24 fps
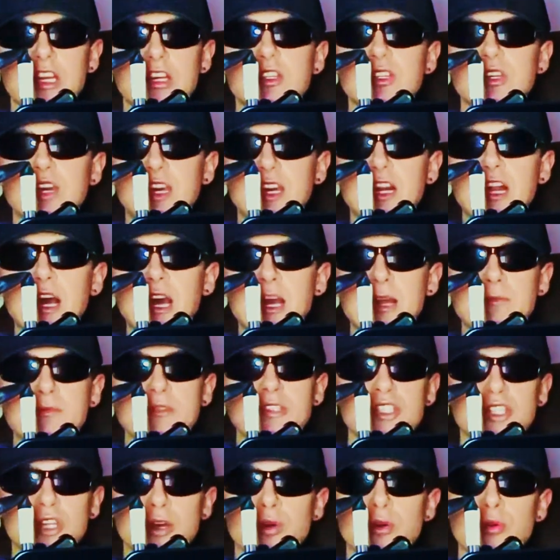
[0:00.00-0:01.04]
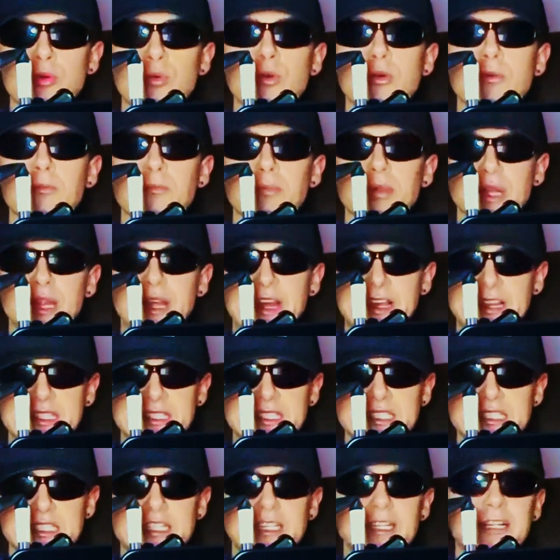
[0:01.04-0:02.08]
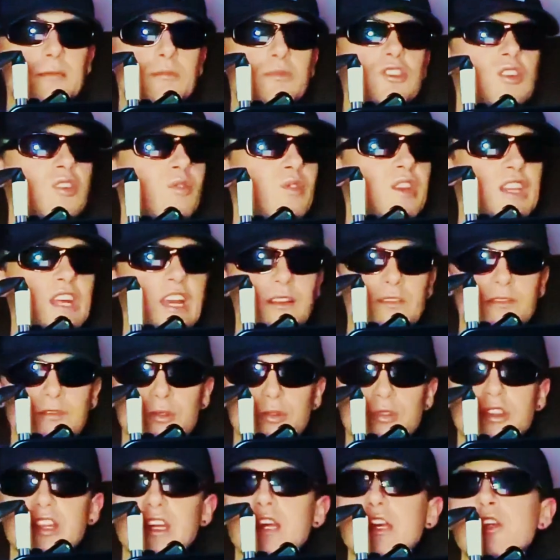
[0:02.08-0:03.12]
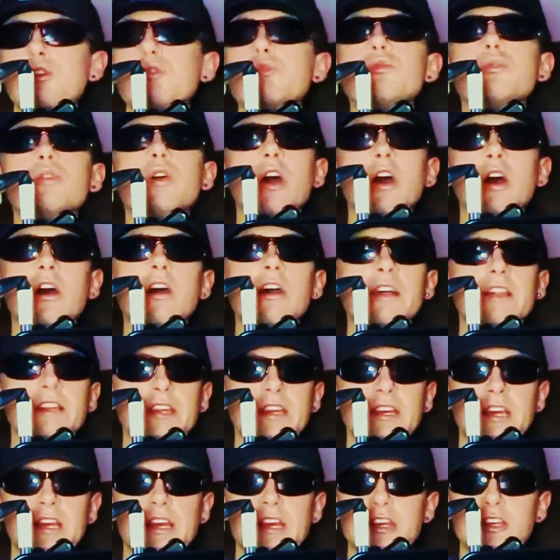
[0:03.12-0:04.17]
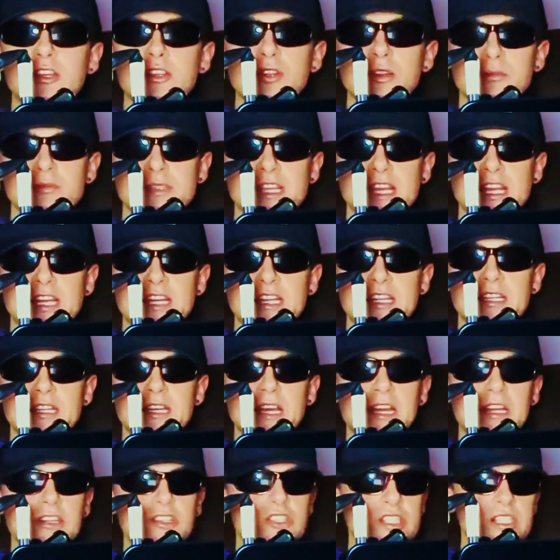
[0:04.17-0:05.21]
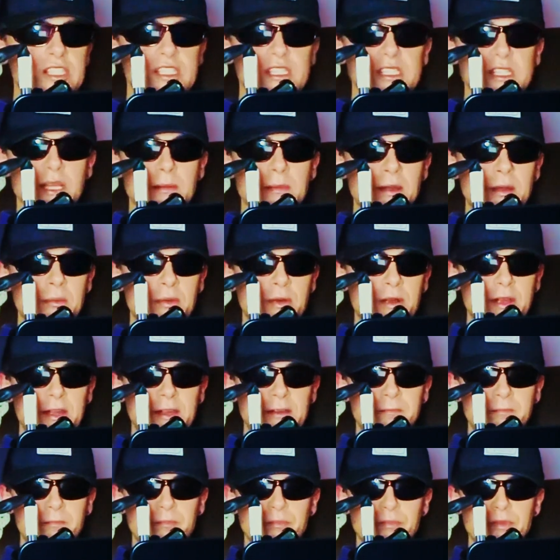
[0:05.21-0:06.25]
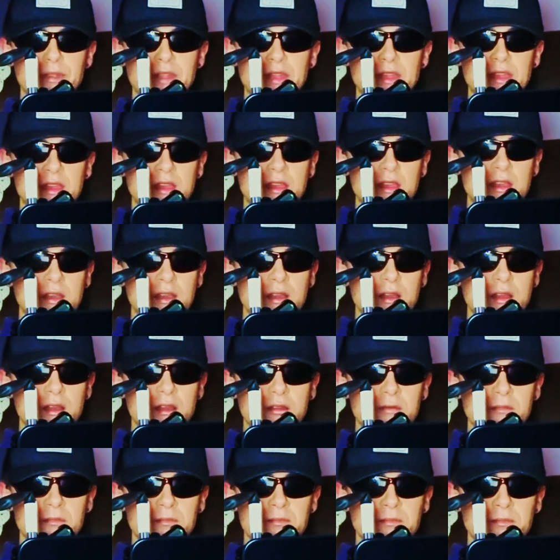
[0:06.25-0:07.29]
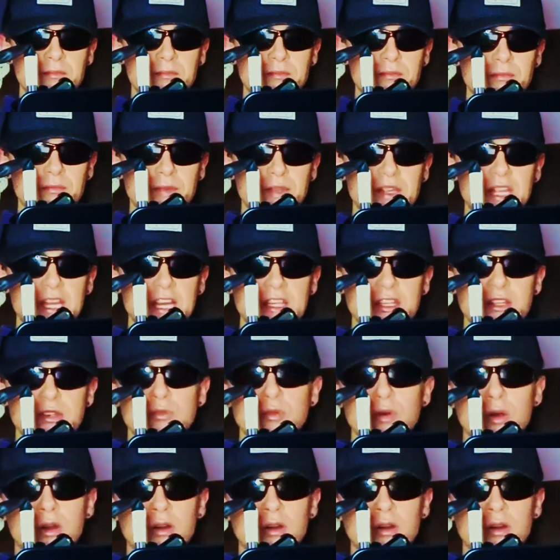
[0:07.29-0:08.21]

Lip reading: and I am so blessed and I'm so thankful. Thank you, God. You know what I'm saying? In Jesus' name I pray. But thank you all